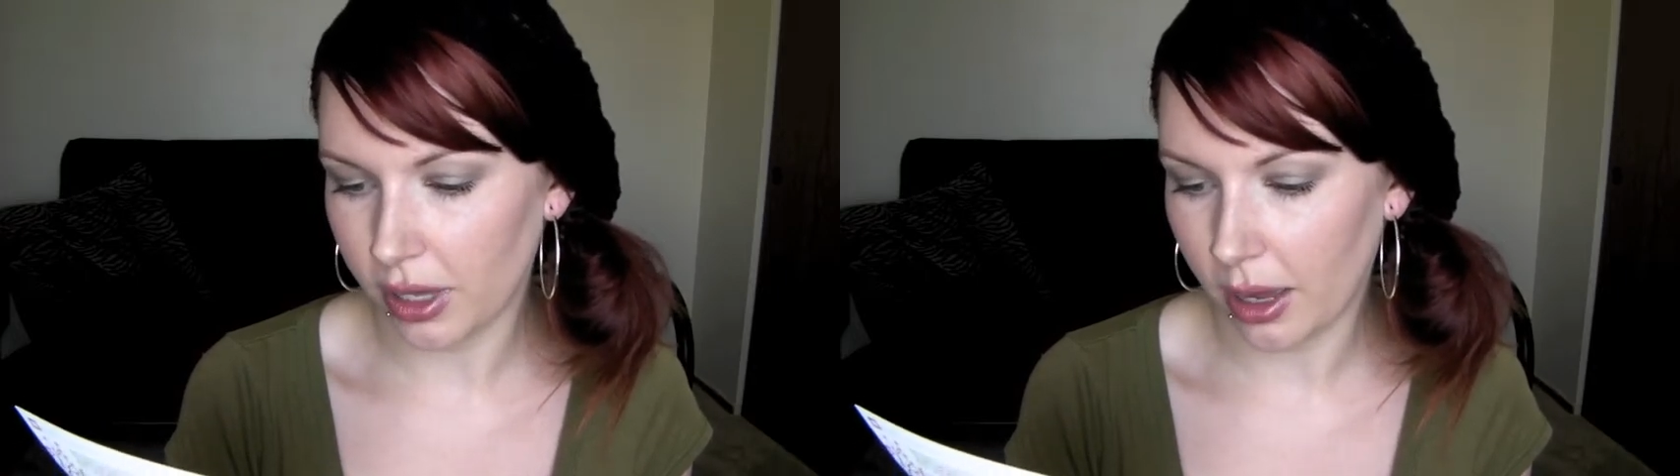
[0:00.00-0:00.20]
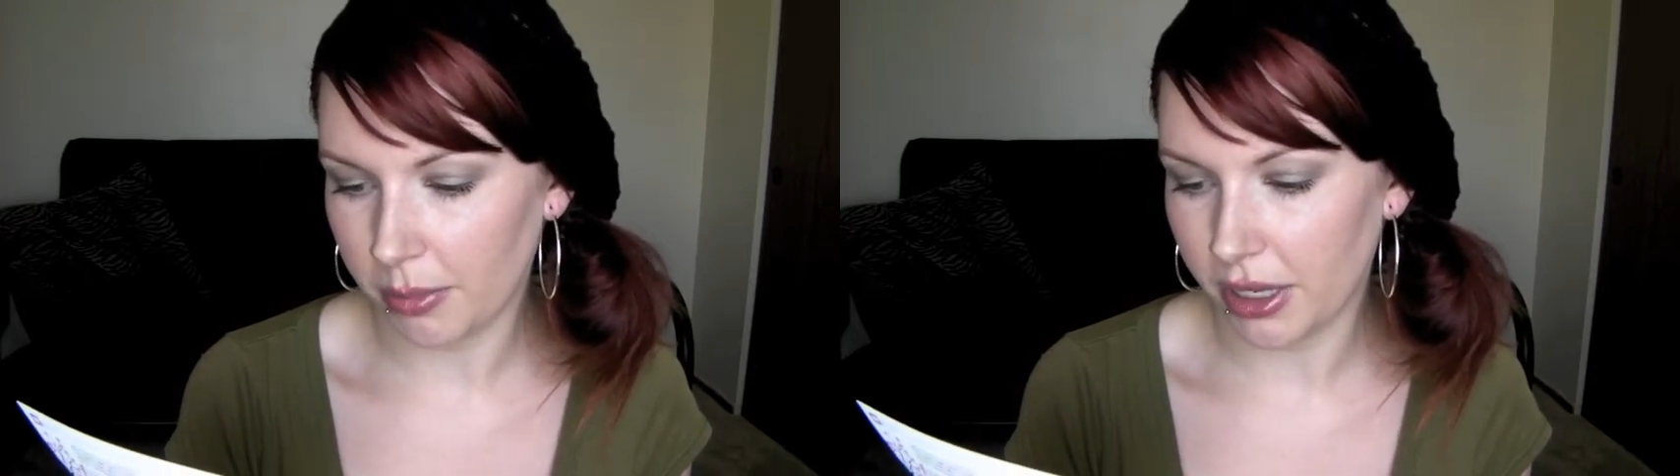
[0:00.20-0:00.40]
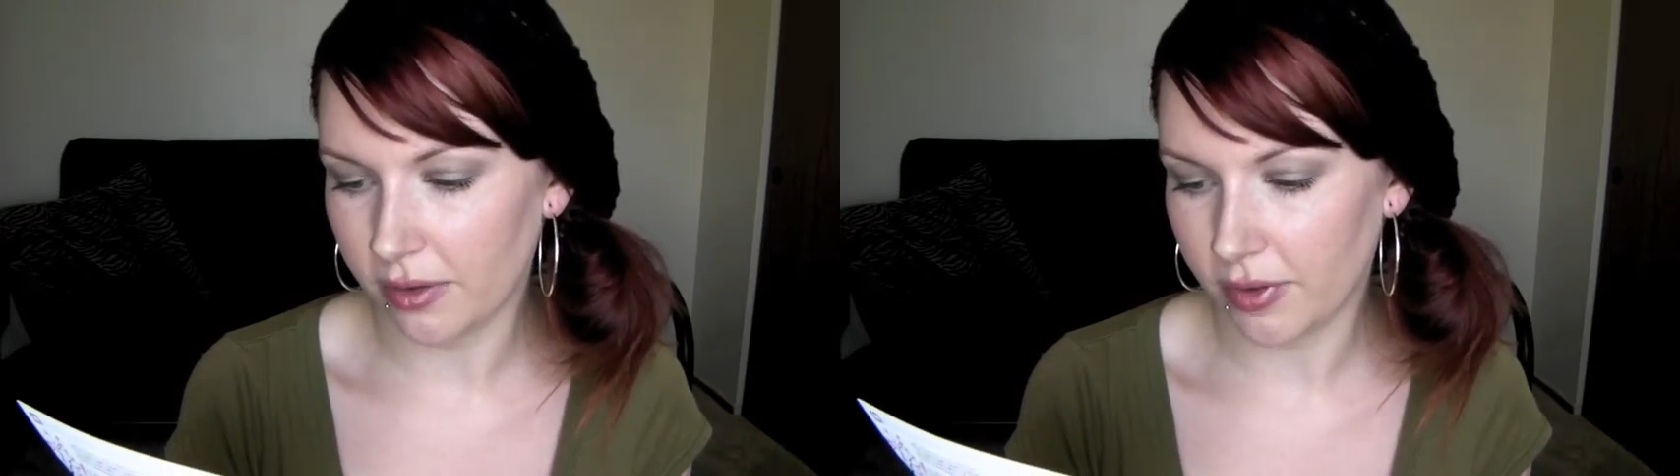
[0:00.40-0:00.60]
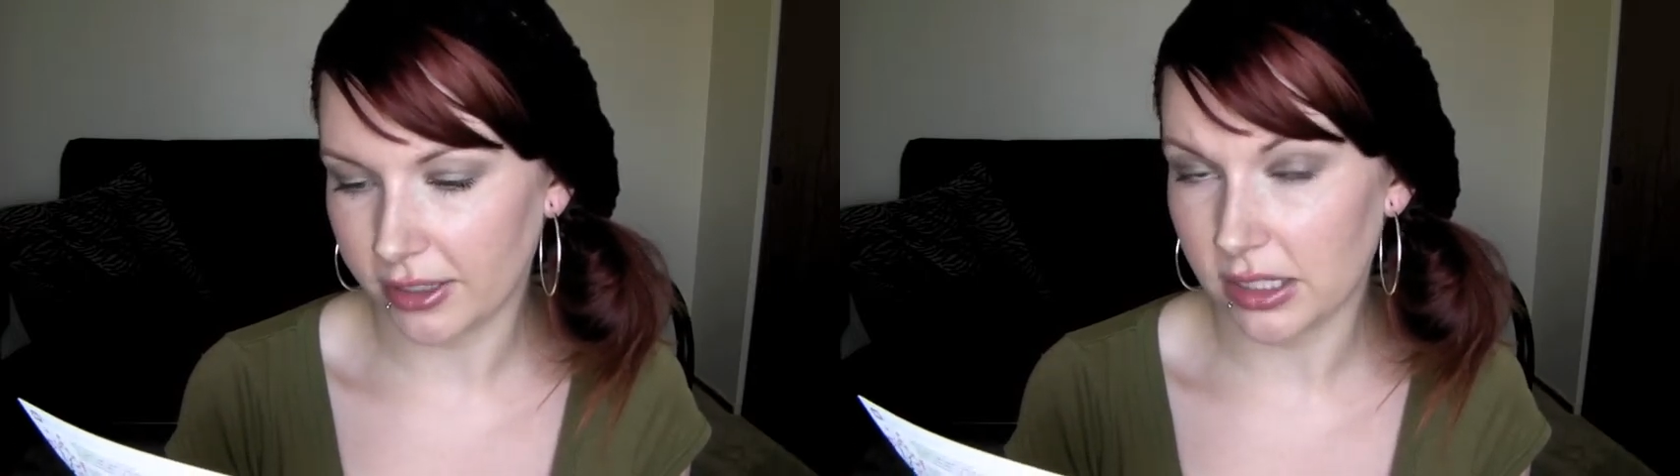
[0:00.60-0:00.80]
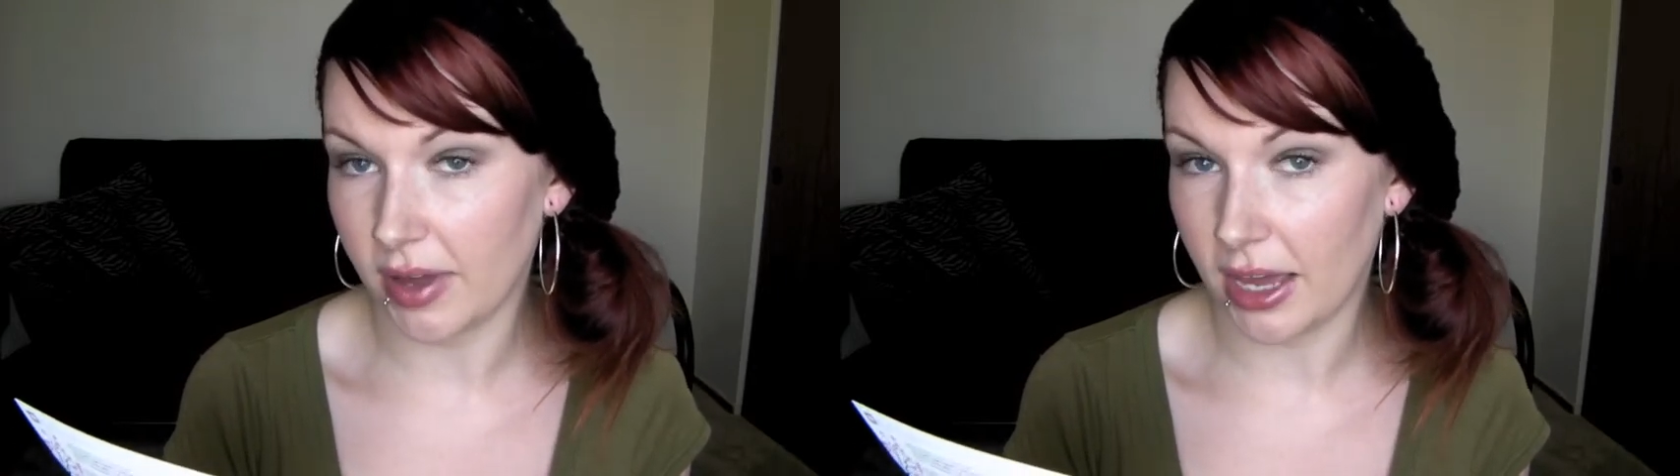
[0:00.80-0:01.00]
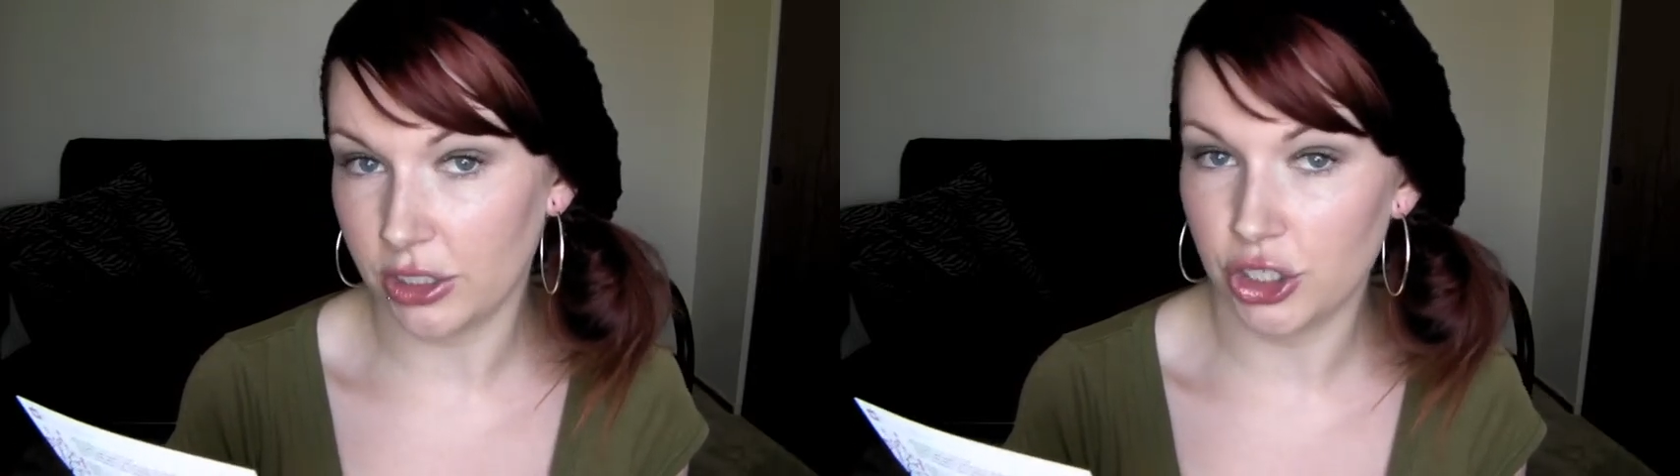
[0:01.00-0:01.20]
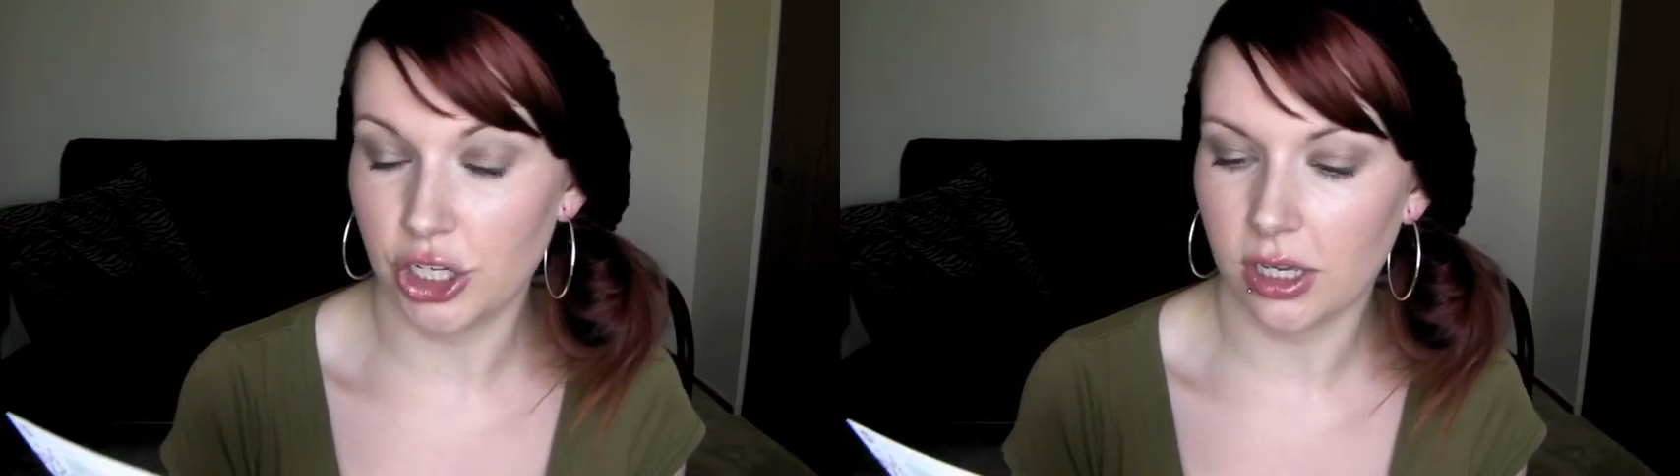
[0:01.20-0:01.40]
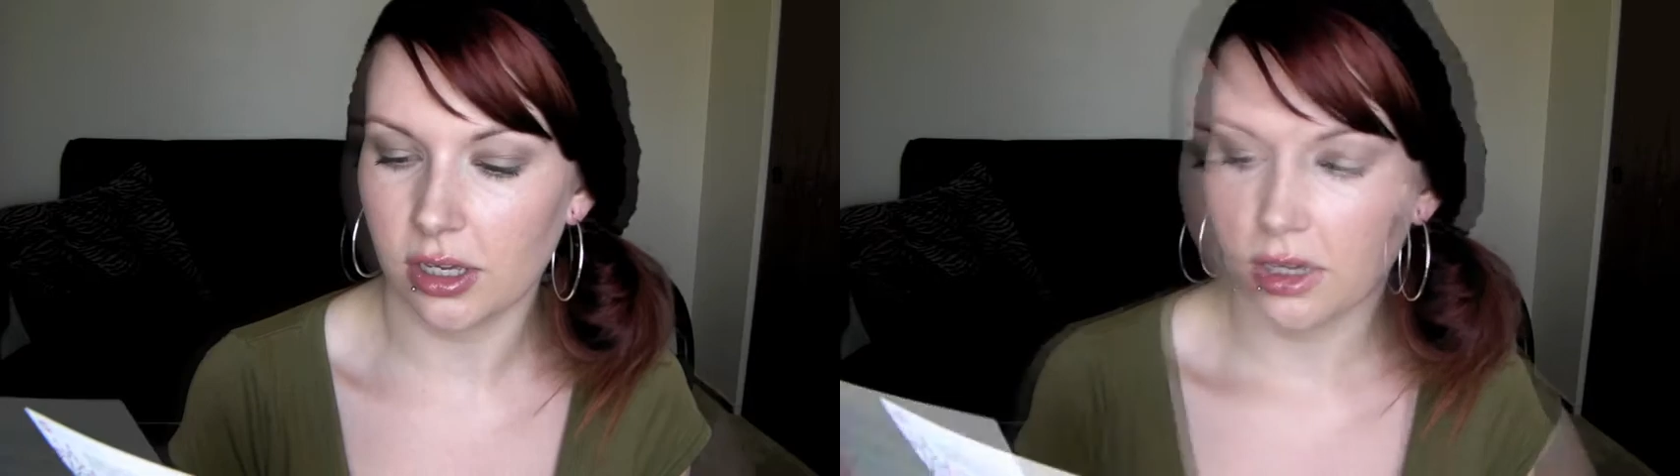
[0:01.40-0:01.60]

can be effective and chic.